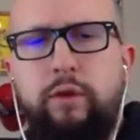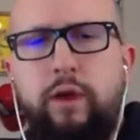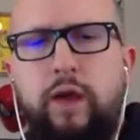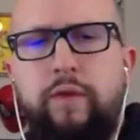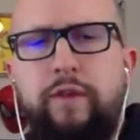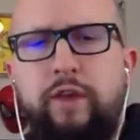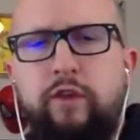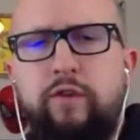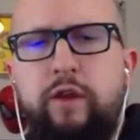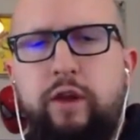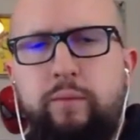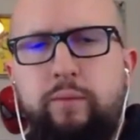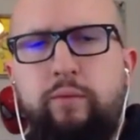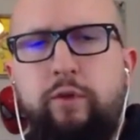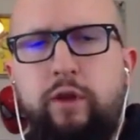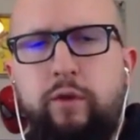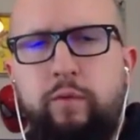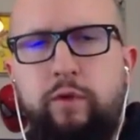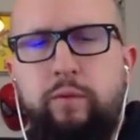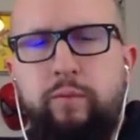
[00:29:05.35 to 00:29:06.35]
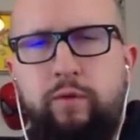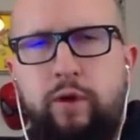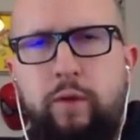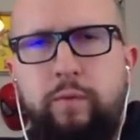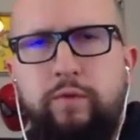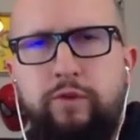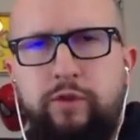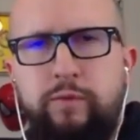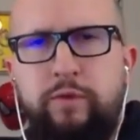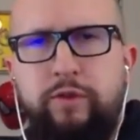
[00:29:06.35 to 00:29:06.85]
I think you're at a point where you
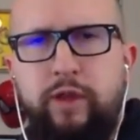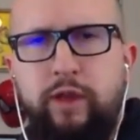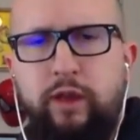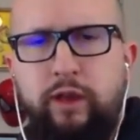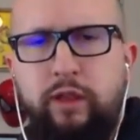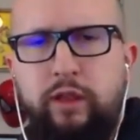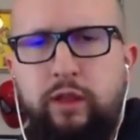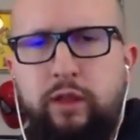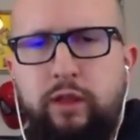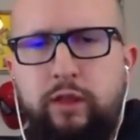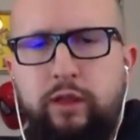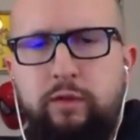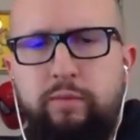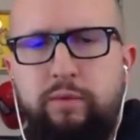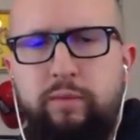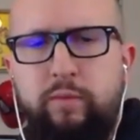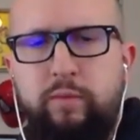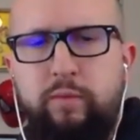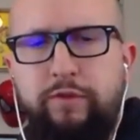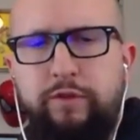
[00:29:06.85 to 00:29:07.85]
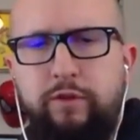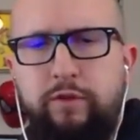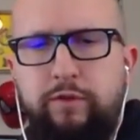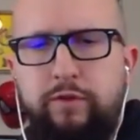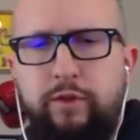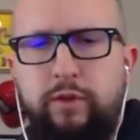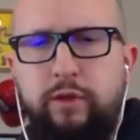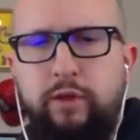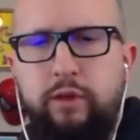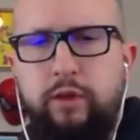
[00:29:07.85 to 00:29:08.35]
probably should be taking a little bit more
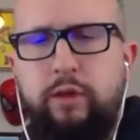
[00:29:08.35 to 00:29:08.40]
seriously.